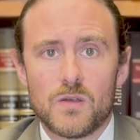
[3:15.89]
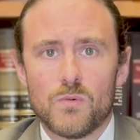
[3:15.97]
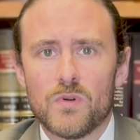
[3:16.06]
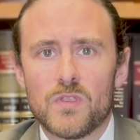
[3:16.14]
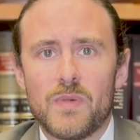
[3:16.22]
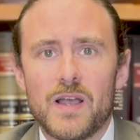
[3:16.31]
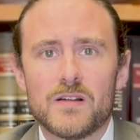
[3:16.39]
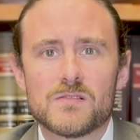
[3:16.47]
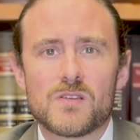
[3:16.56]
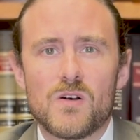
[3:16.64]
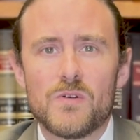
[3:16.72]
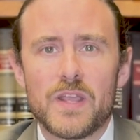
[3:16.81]
Were the buyer's
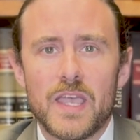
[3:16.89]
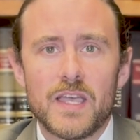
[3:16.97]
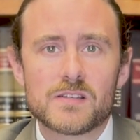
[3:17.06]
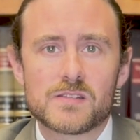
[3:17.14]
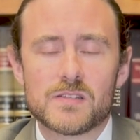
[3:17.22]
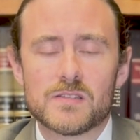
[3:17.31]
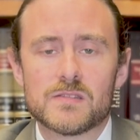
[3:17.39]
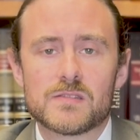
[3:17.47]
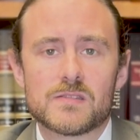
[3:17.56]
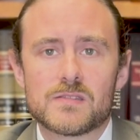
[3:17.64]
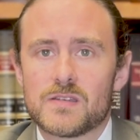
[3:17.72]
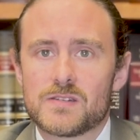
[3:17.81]
own
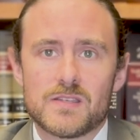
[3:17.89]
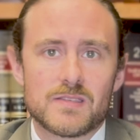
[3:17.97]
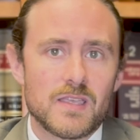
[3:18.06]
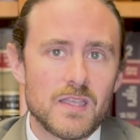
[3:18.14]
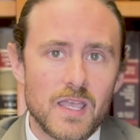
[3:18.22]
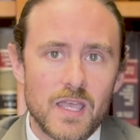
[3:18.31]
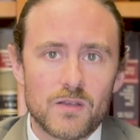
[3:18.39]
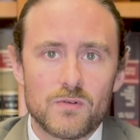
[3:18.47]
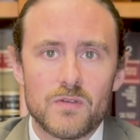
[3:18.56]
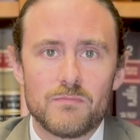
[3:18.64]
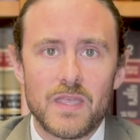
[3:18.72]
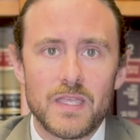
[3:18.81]
actions, such as
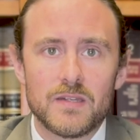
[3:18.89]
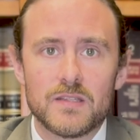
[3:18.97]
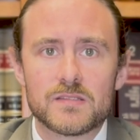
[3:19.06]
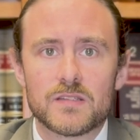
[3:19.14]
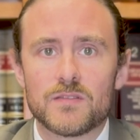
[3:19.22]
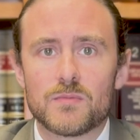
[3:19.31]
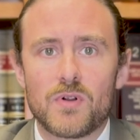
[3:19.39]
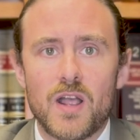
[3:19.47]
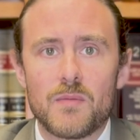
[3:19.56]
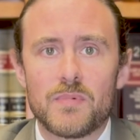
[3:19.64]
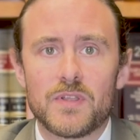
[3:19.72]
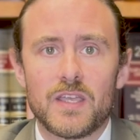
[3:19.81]
inadequate maintenance of the
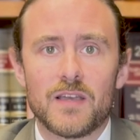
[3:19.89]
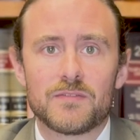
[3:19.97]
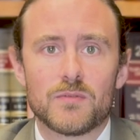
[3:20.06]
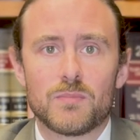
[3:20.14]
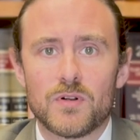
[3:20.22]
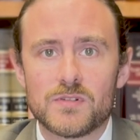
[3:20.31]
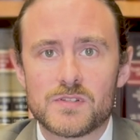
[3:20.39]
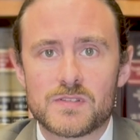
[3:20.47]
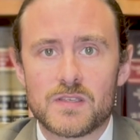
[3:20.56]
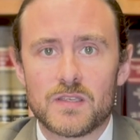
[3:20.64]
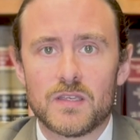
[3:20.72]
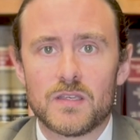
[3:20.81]
property after
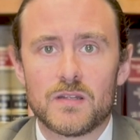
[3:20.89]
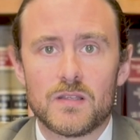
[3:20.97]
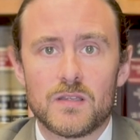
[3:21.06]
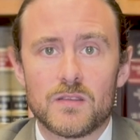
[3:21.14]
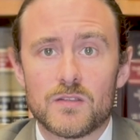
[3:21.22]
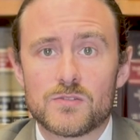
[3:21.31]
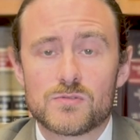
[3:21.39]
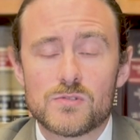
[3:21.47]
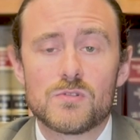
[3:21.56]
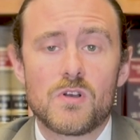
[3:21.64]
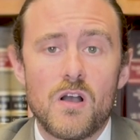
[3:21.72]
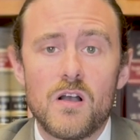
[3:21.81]
purchasing it, the
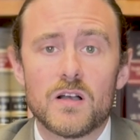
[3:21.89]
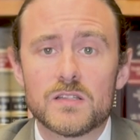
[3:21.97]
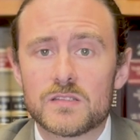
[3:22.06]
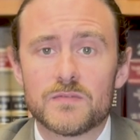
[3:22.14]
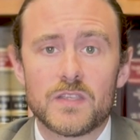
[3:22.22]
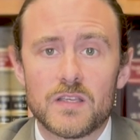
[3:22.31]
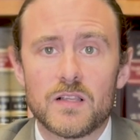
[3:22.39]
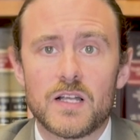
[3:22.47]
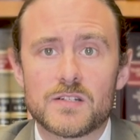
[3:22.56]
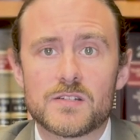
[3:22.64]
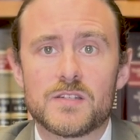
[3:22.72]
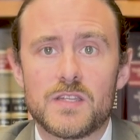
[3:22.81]
true cause of the
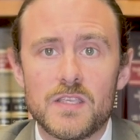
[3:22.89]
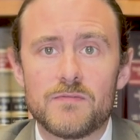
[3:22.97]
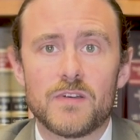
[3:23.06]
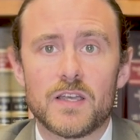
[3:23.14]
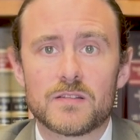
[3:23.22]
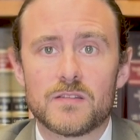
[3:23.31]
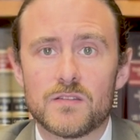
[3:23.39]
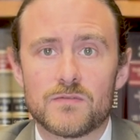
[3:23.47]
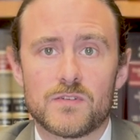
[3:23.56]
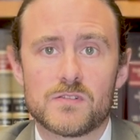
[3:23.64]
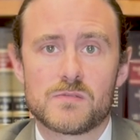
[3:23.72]
alleged defect in the first